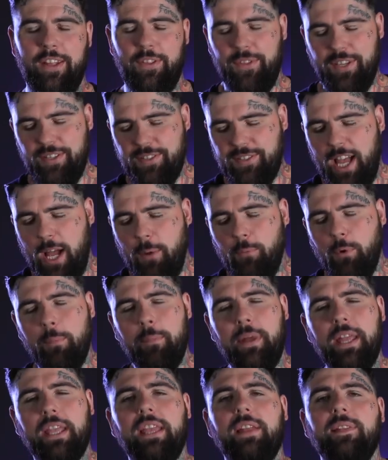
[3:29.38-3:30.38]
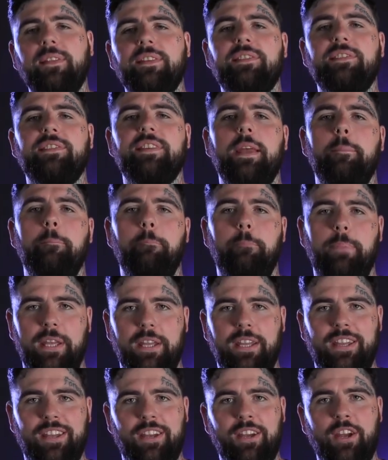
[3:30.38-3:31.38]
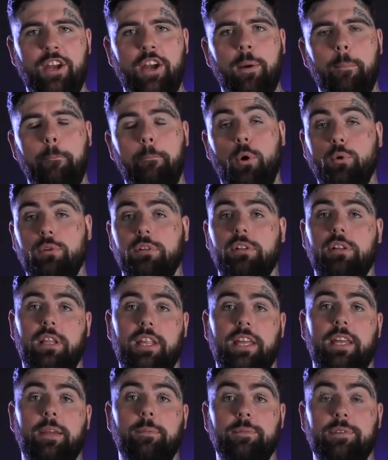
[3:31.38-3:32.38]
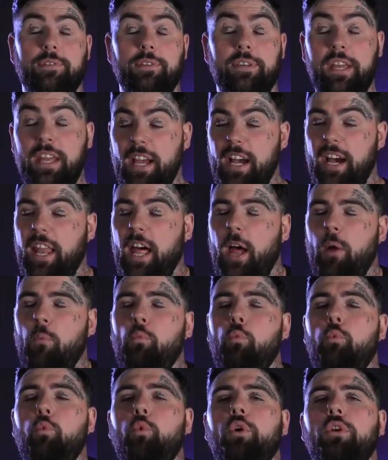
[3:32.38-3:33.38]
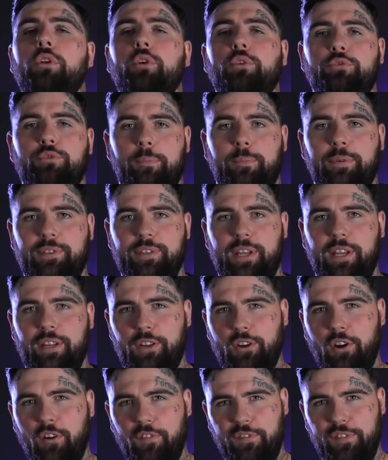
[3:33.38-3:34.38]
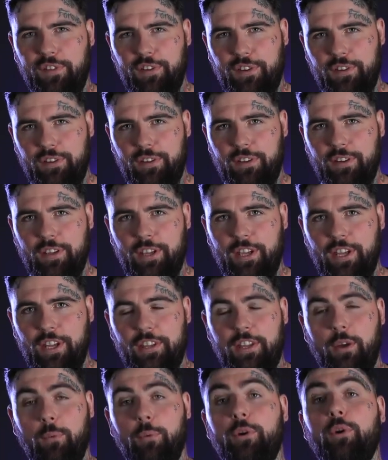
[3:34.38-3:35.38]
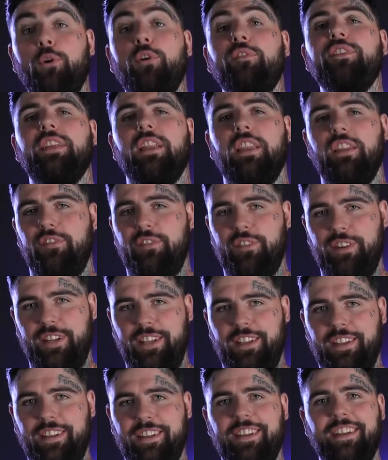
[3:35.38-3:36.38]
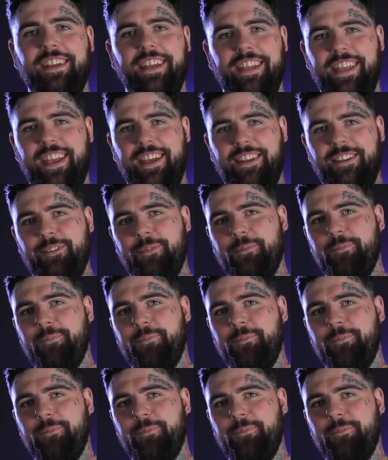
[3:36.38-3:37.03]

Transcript: This time we're making the same big, bold claims, and I'm 100% confident that we're over delivering again.